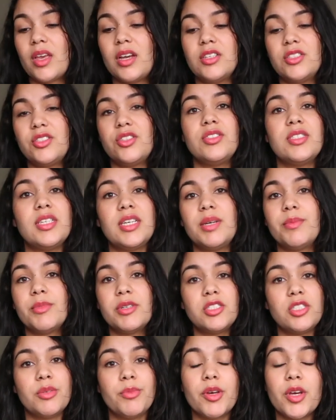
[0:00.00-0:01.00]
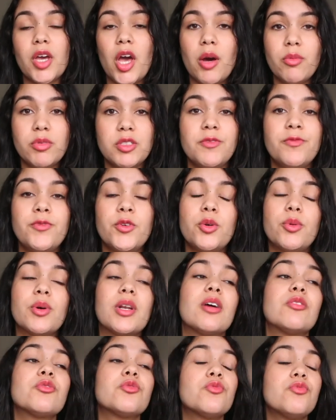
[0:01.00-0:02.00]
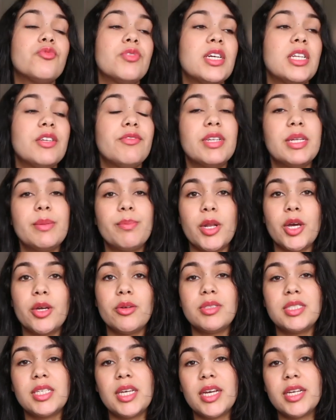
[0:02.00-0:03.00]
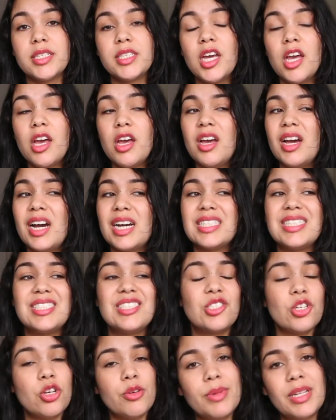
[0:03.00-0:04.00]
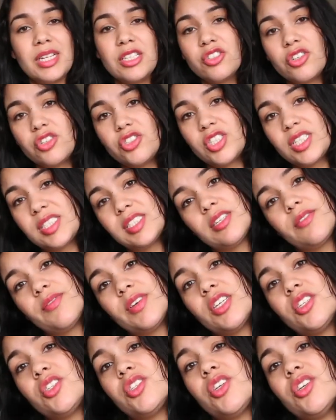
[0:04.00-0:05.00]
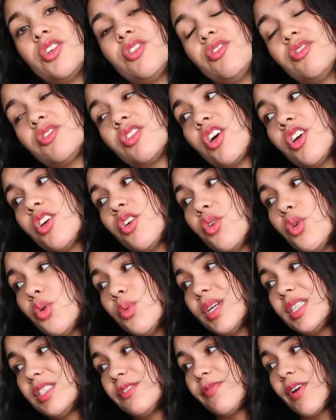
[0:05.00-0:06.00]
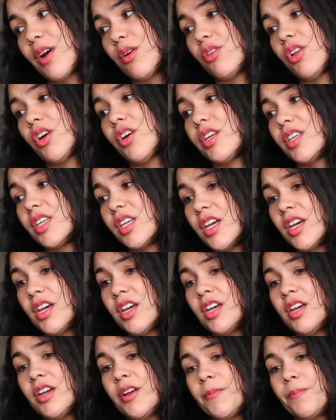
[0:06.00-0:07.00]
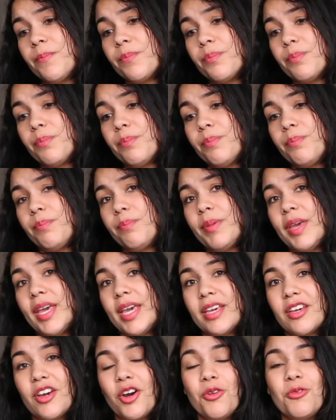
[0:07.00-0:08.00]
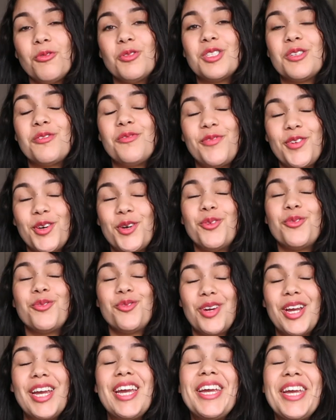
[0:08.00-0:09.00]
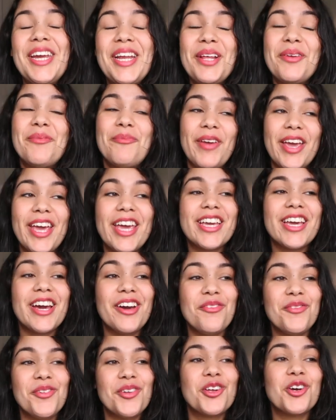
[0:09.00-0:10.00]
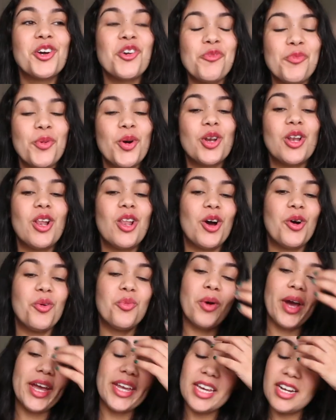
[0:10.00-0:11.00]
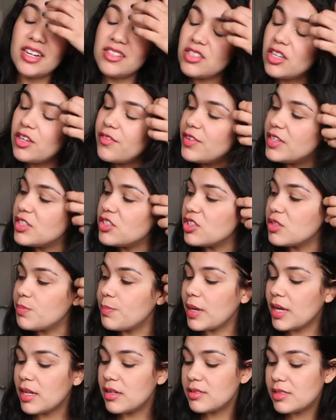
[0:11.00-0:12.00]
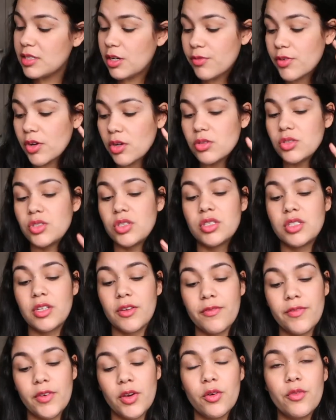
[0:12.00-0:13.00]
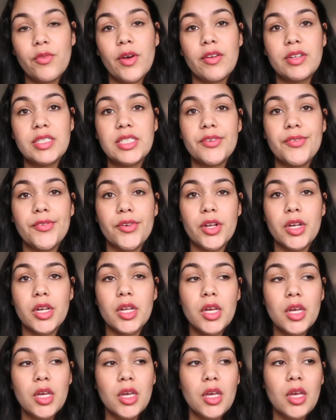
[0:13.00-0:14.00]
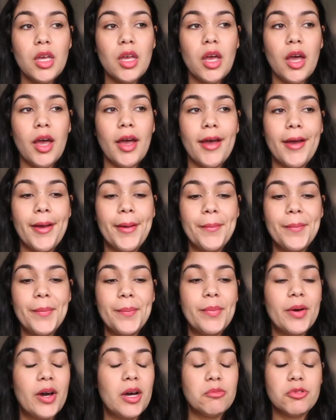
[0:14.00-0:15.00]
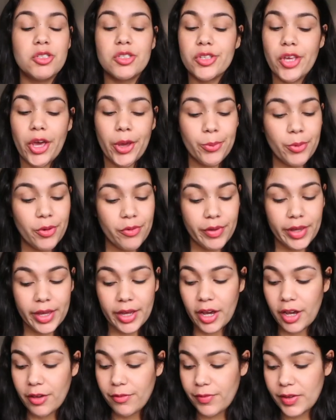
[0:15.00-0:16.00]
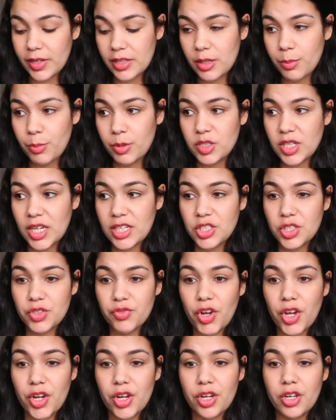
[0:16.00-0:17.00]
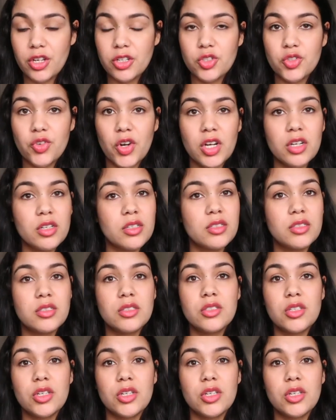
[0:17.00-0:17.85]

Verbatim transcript: as soon as it hit my stomach, I was full and I was really, really bloated, had so many digestive issues. I always felt like big. I already feel really big. I feel like I've put on a lot of weight and I don't know if it's just being self-conscious. I feel very different. Um, but I'm just going with it. I think the progesterone drugs